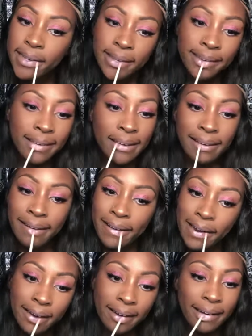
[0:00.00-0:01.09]
It has like a
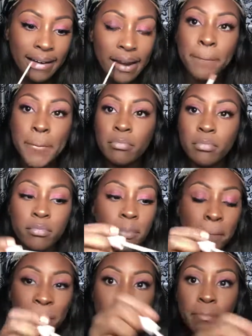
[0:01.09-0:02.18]
sheen,
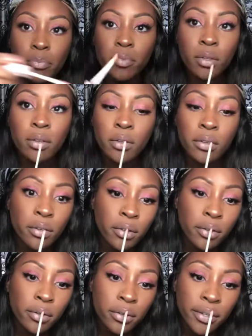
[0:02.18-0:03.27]
close to that
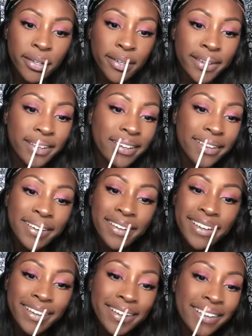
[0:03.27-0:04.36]
color, so I decided to
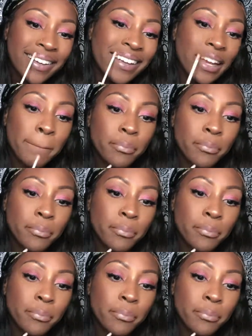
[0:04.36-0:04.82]
use it.